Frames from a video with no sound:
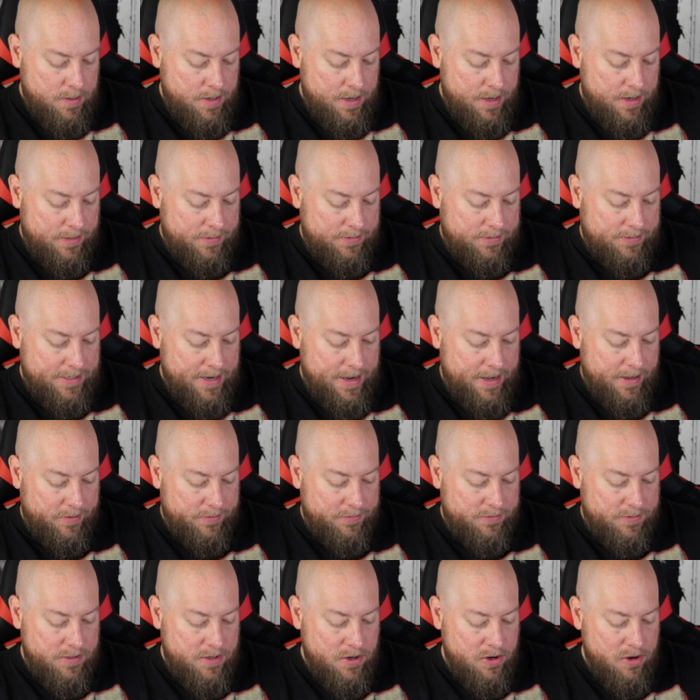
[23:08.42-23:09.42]
And it
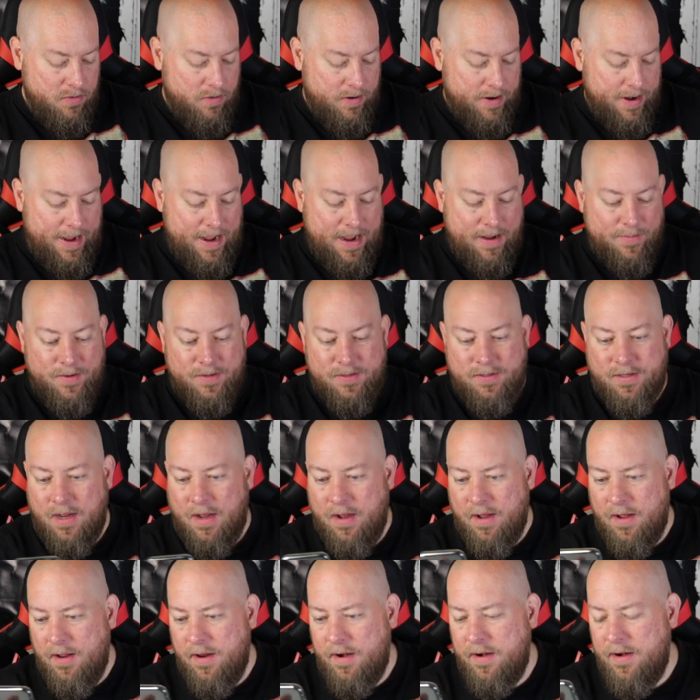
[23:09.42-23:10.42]
sells new on
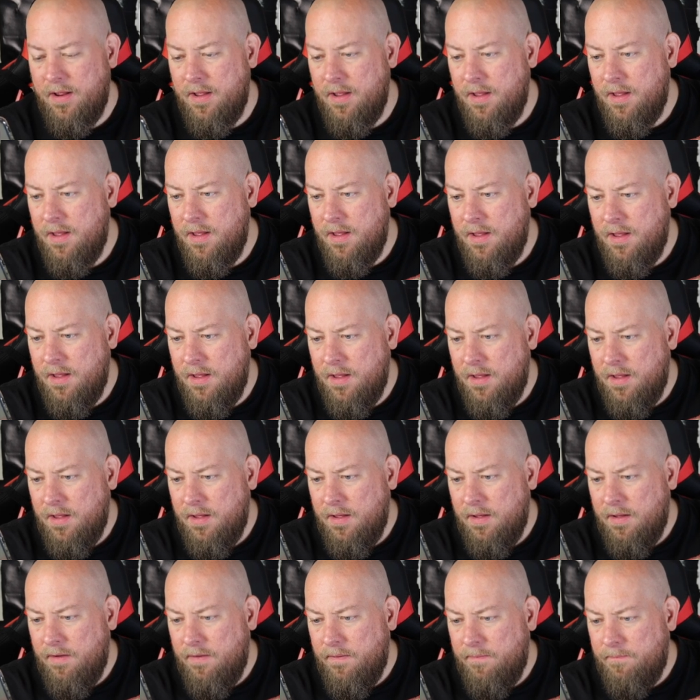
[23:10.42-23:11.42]
Amazon
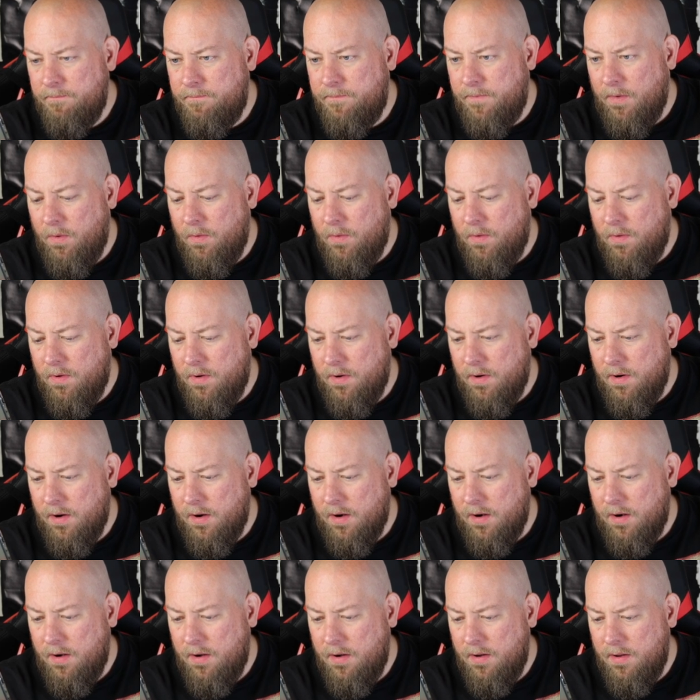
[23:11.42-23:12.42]

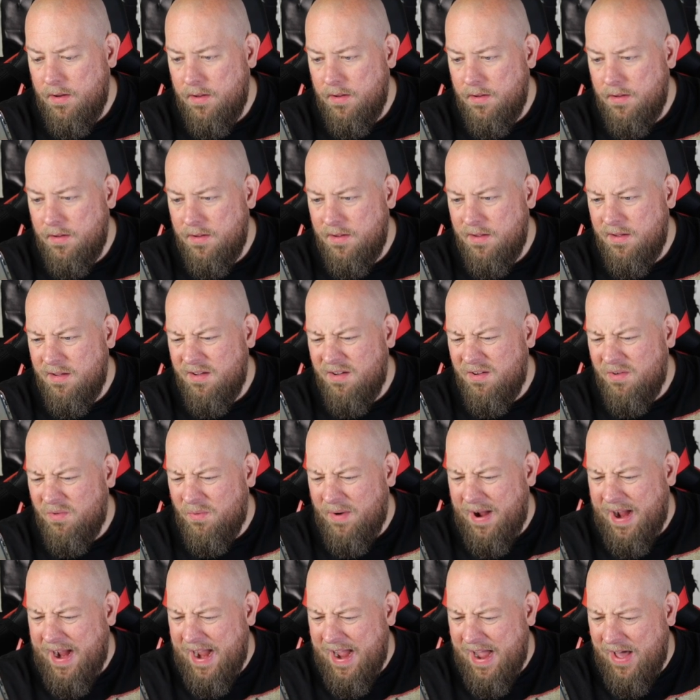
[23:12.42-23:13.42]
for,
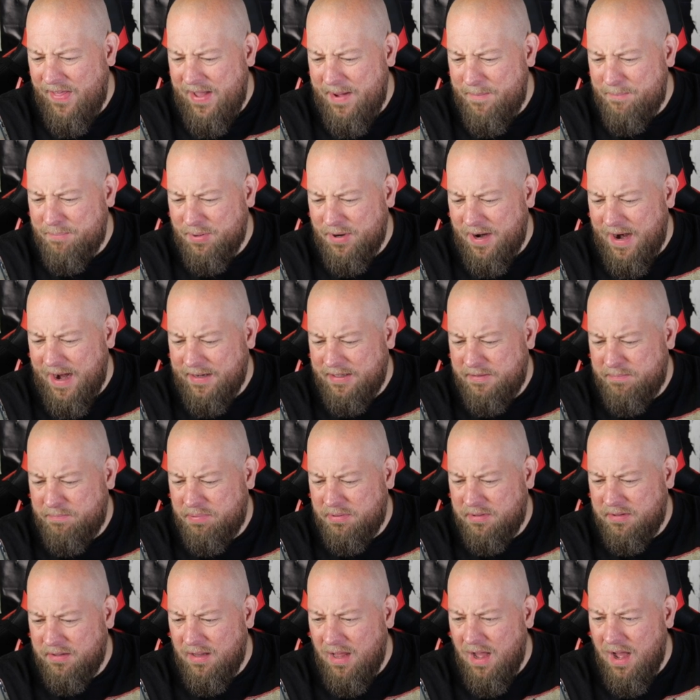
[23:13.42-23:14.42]
wow, that price
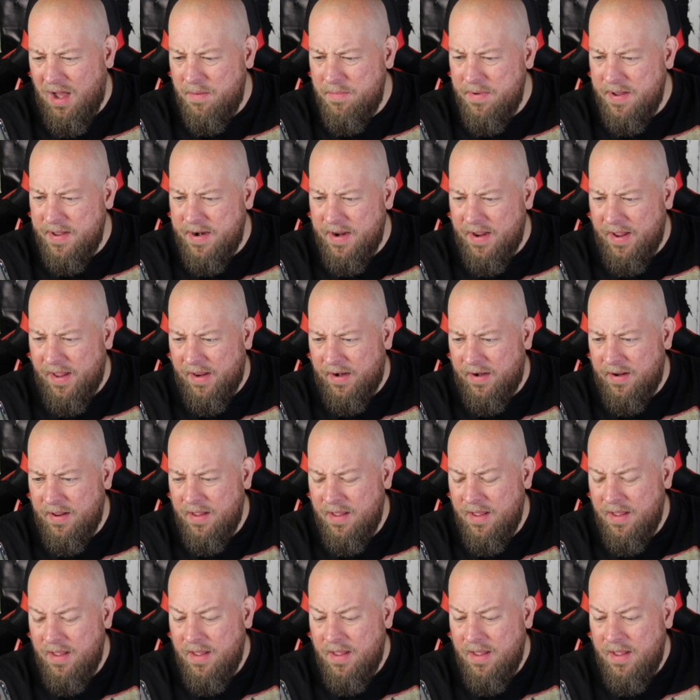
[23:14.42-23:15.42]
plummeted.
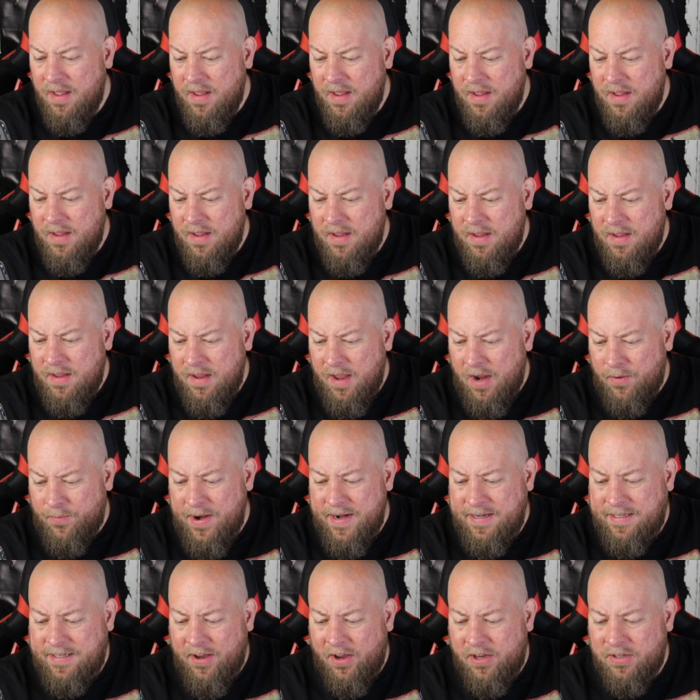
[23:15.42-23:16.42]
It
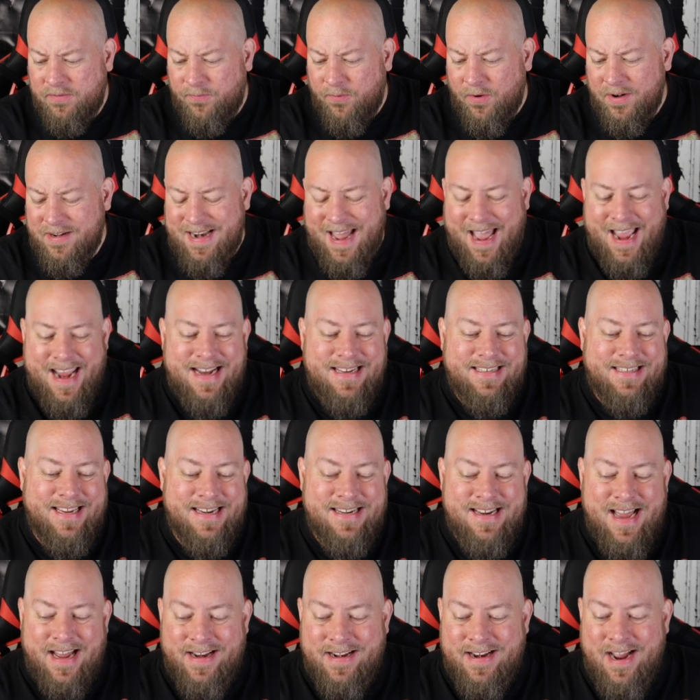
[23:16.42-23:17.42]
retails for
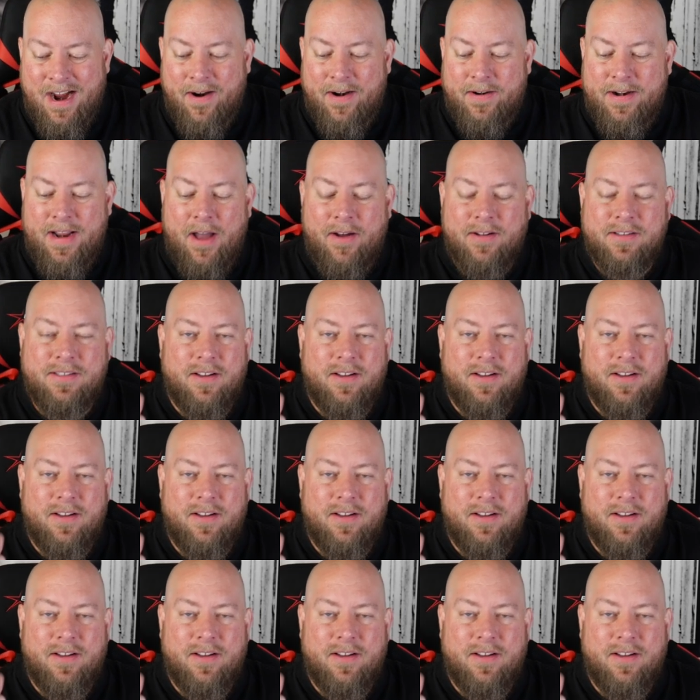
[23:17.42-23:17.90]
$19.99 right now.